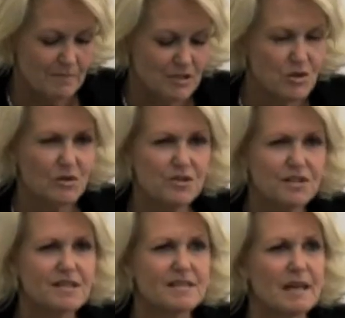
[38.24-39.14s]
And so a
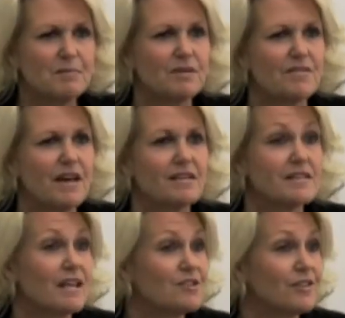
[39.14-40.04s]
good example of that is
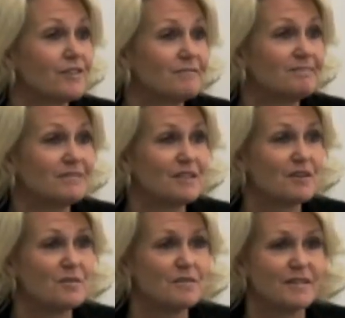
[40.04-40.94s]
Ted Turner.
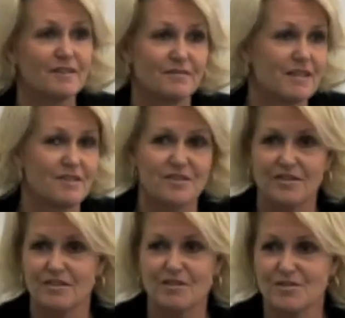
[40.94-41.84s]
Ted
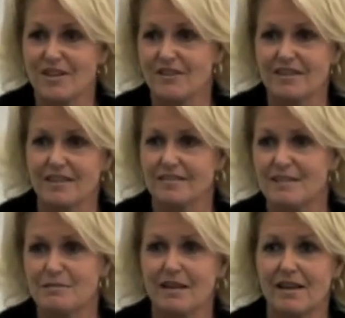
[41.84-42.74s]
Turner owns everything,
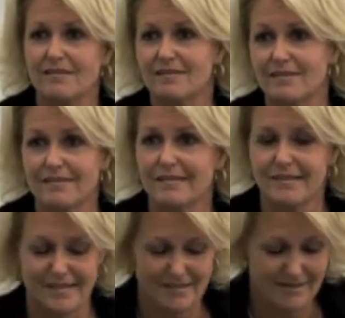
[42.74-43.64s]
TBS,
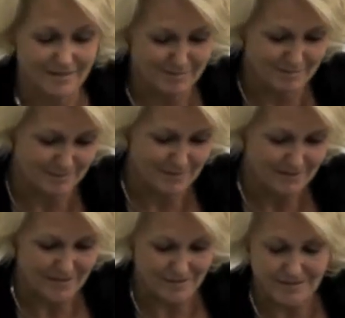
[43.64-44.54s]

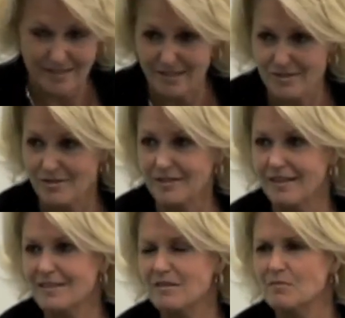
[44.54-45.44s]
TNT, Turner
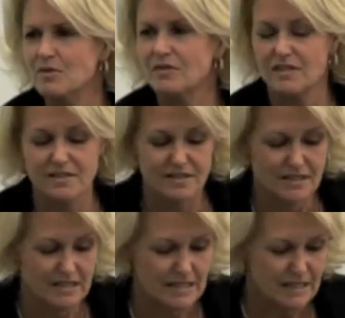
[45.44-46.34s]
Classic Movies.
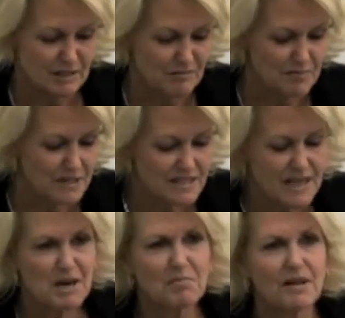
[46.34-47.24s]
But he's
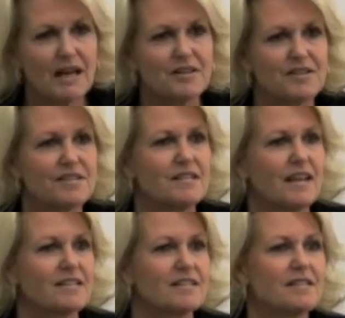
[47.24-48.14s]
got a plaque on his
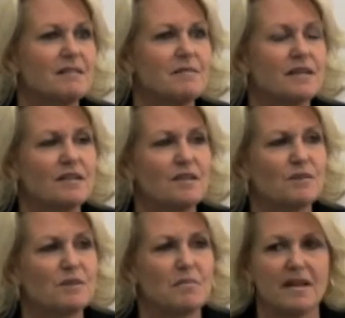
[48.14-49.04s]
desk. Does anybody know
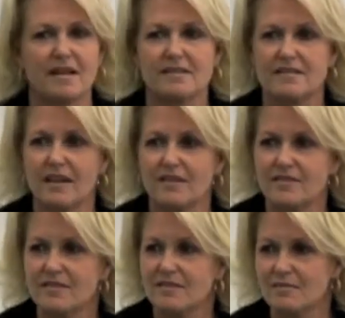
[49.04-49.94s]
what the plaque says?
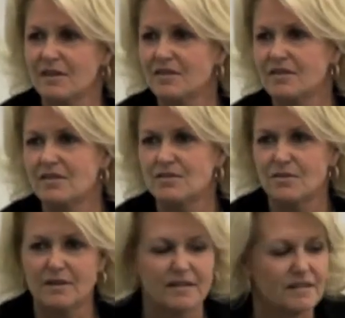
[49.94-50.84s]
Has anybody heard that
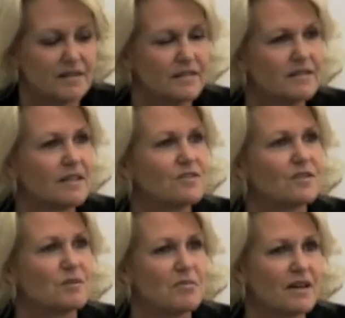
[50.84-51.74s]
story? Ted
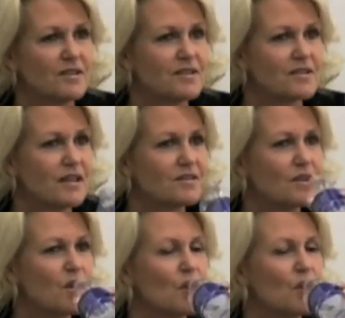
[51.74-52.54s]
Turner plaque on his desk?